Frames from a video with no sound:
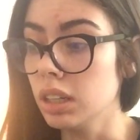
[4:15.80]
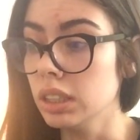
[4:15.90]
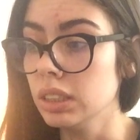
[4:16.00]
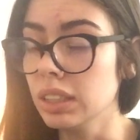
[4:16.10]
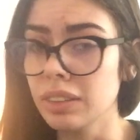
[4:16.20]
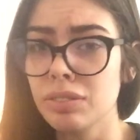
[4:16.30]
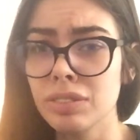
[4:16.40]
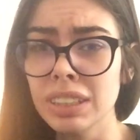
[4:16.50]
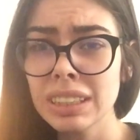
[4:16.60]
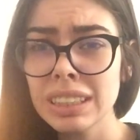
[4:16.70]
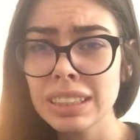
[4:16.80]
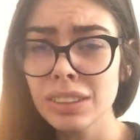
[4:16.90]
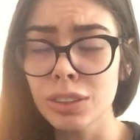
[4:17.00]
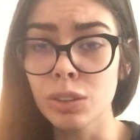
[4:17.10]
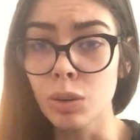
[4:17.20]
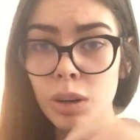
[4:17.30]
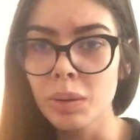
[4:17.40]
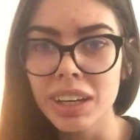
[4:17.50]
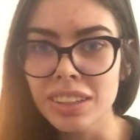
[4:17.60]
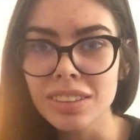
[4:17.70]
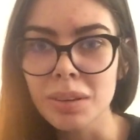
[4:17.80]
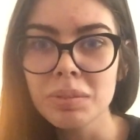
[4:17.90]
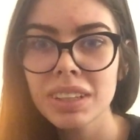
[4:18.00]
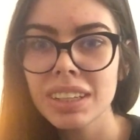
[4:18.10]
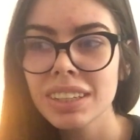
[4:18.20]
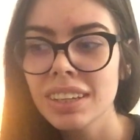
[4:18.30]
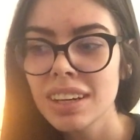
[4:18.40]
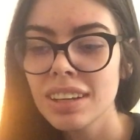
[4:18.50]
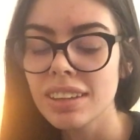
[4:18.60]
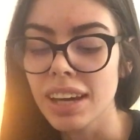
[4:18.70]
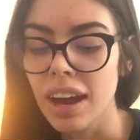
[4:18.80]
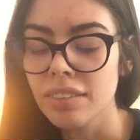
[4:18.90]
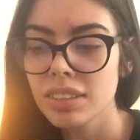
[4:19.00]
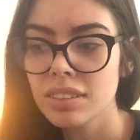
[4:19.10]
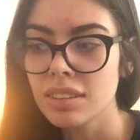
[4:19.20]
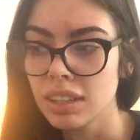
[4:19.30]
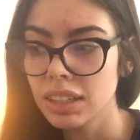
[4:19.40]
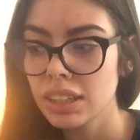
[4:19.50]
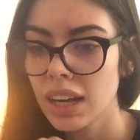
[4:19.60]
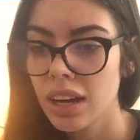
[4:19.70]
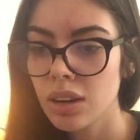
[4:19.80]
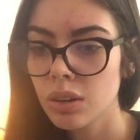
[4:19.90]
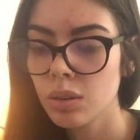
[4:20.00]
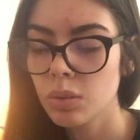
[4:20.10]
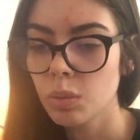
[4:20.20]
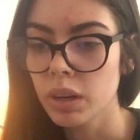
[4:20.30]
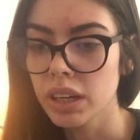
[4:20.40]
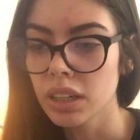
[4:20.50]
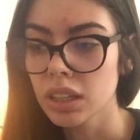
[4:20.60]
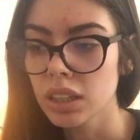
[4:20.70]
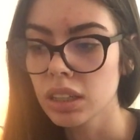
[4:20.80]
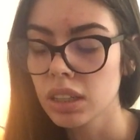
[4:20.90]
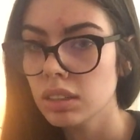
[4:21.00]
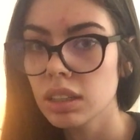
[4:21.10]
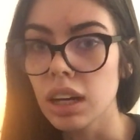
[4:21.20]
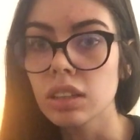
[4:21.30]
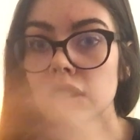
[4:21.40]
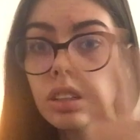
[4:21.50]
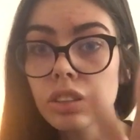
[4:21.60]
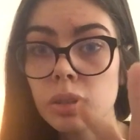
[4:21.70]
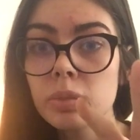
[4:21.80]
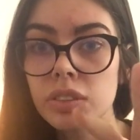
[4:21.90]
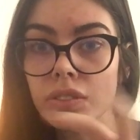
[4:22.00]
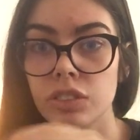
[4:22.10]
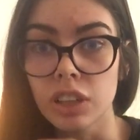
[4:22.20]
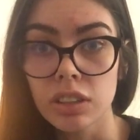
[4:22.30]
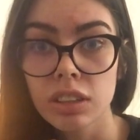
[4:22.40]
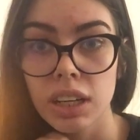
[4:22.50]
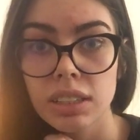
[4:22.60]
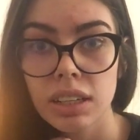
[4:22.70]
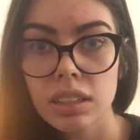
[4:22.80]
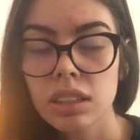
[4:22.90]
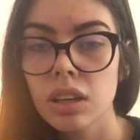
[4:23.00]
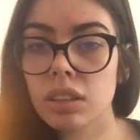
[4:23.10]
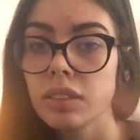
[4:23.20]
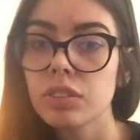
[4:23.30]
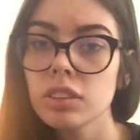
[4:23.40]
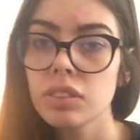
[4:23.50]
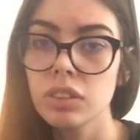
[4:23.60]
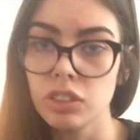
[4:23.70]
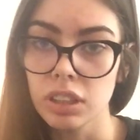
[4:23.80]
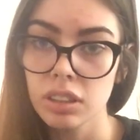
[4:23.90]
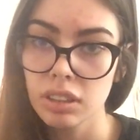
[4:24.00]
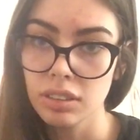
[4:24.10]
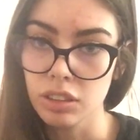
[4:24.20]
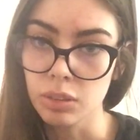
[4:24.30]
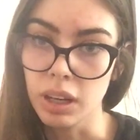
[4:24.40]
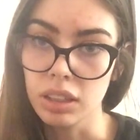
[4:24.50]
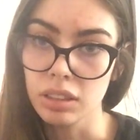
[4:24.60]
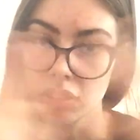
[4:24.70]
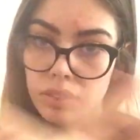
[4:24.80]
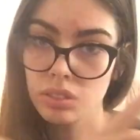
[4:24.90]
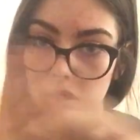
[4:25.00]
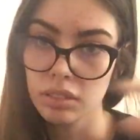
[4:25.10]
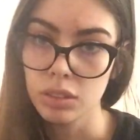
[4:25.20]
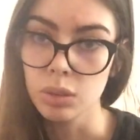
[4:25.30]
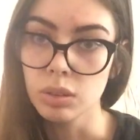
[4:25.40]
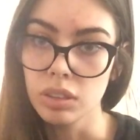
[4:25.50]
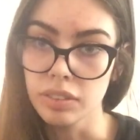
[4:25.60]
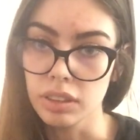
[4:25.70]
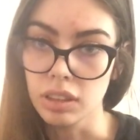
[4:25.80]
in like Finland or Norway or something, they have this thing now where, yeah, in terms of gender identity, first of all, gender and sexuality, two different